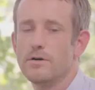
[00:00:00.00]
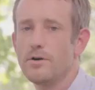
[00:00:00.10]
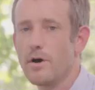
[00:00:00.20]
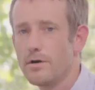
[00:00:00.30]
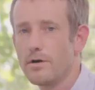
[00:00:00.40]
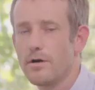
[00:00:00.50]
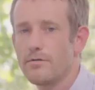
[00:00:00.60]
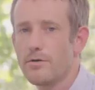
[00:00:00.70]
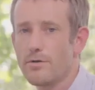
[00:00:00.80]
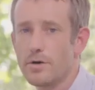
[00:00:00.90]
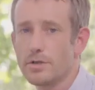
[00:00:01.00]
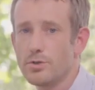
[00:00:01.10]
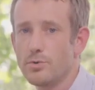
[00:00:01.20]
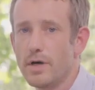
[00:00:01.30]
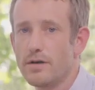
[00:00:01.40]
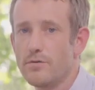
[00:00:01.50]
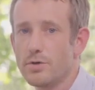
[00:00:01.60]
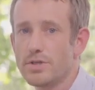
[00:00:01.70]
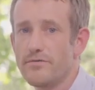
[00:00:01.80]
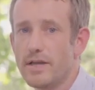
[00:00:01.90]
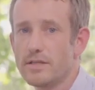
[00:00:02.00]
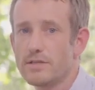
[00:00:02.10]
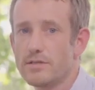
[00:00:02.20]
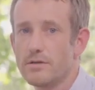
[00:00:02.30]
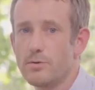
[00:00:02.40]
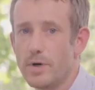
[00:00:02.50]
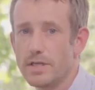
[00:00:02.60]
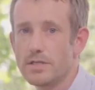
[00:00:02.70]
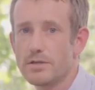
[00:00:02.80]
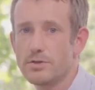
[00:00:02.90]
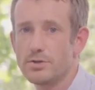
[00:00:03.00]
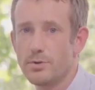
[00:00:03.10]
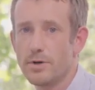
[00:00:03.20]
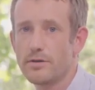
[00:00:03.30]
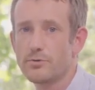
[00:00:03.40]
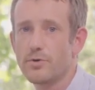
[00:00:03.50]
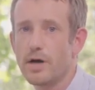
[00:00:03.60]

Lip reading: None of the 32 adverse events registered during the